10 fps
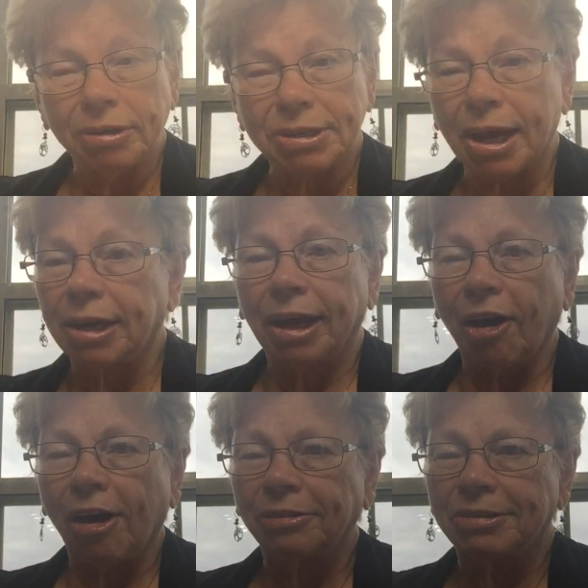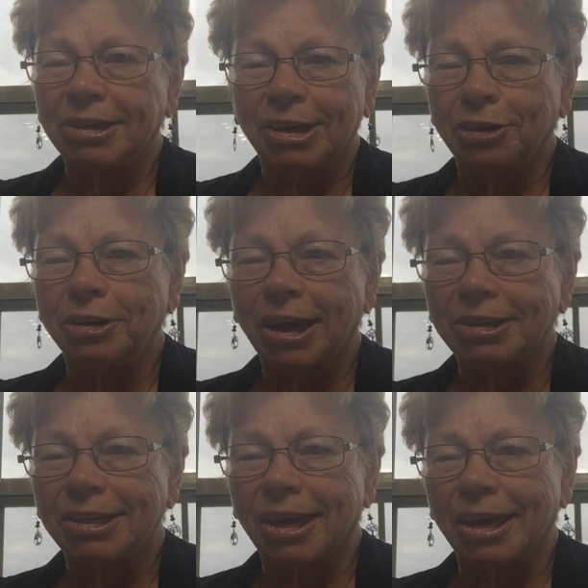signing off. See you
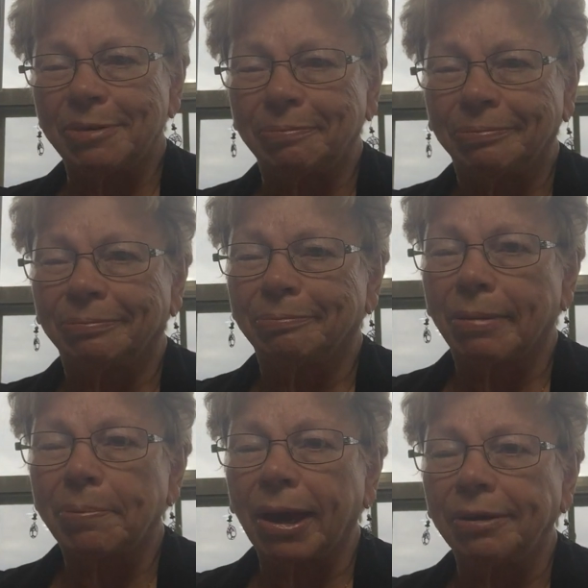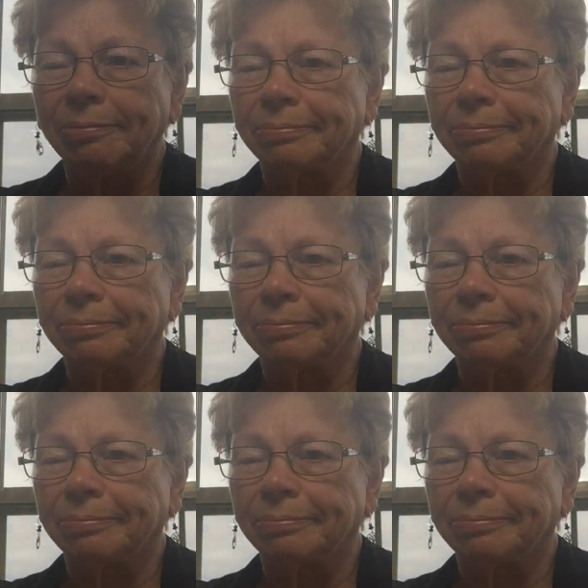next time. Bye-bye.